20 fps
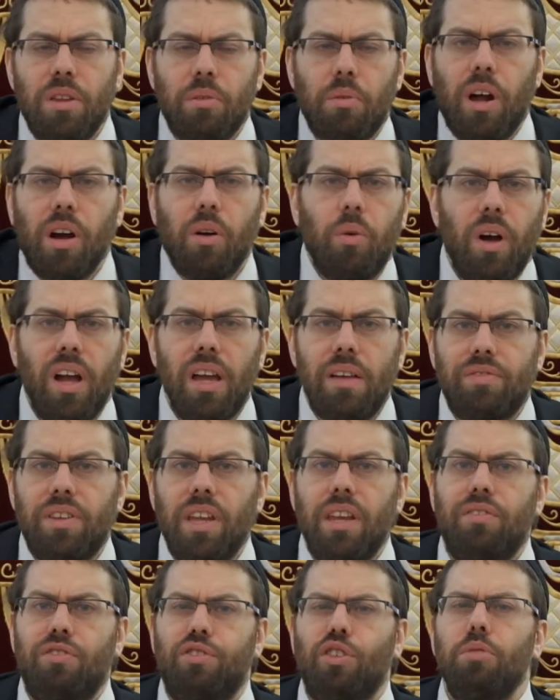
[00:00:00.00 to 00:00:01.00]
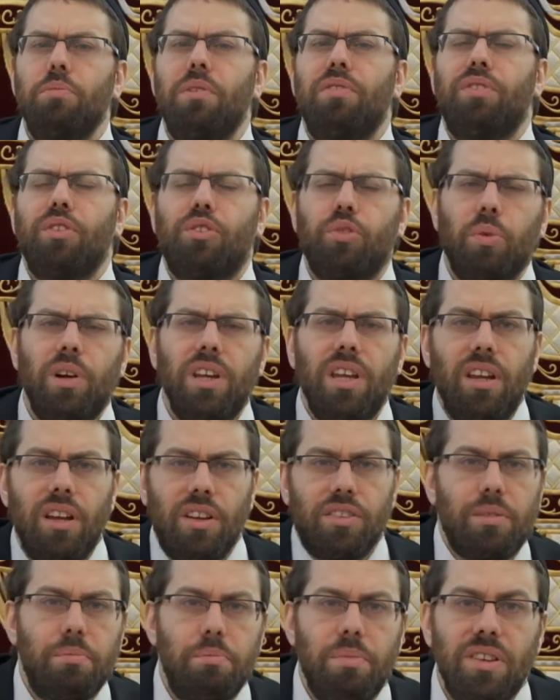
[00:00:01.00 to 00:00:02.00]
the wrong wife. Then he fooled me for 20
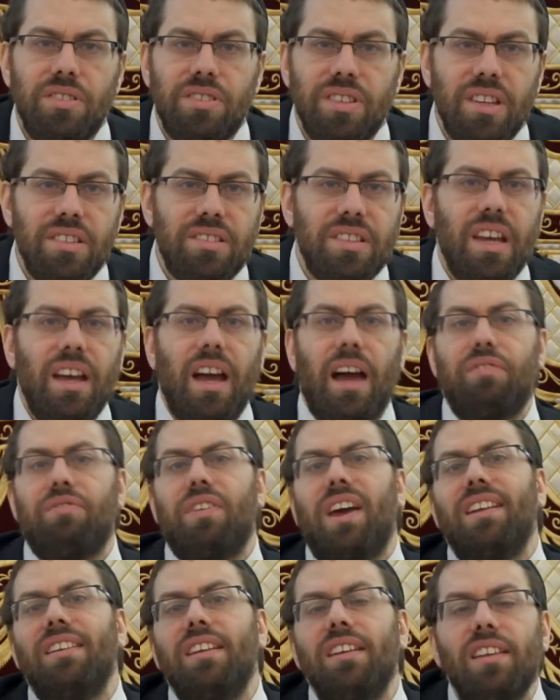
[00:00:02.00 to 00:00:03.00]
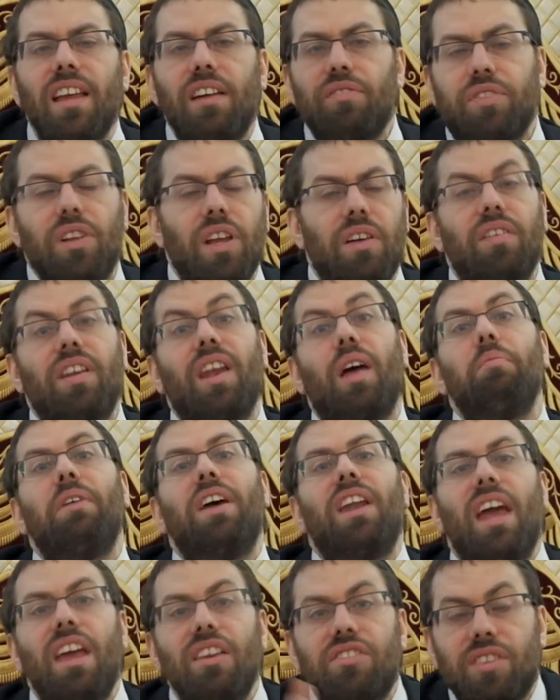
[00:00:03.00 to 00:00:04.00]
years in business. I finally left Lavan. I
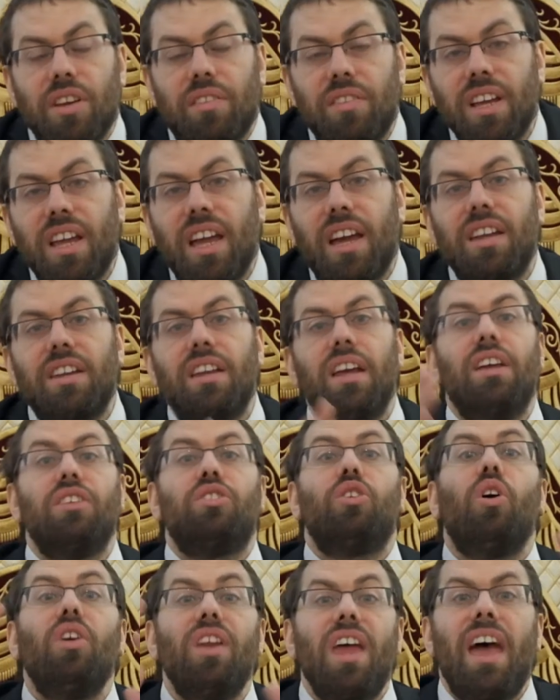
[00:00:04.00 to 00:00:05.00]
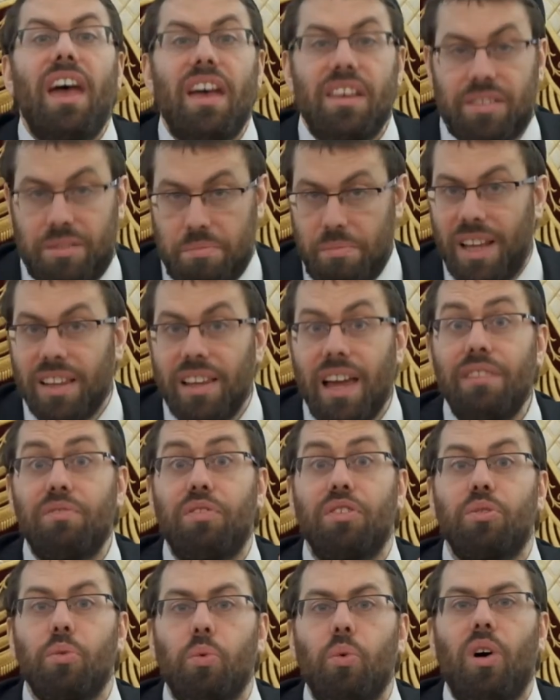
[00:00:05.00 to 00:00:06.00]
met Esav again. Don't ask. My
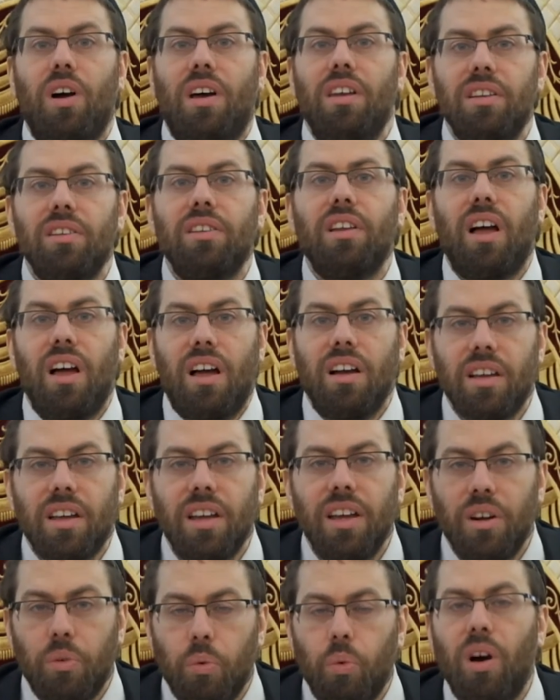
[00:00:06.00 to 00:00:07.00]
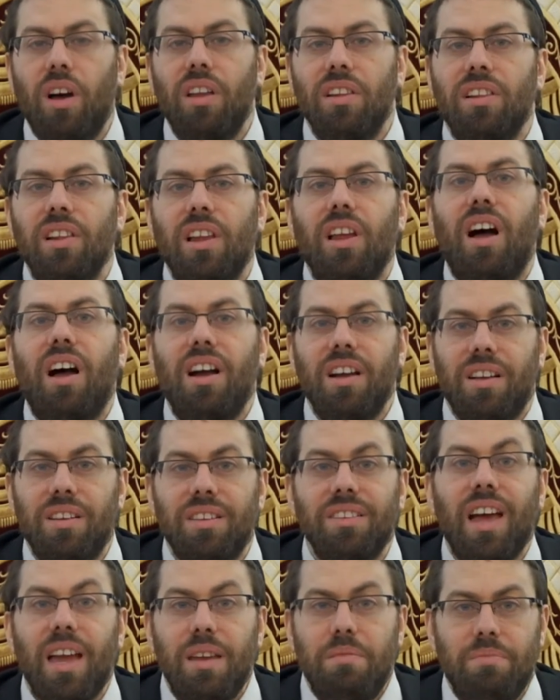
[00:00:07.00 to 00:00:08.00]
life was one
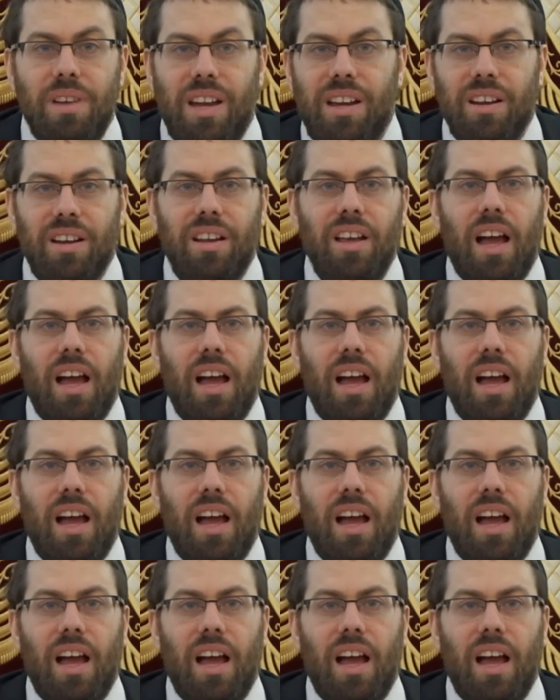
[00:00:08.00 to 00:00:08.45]
long nightmare.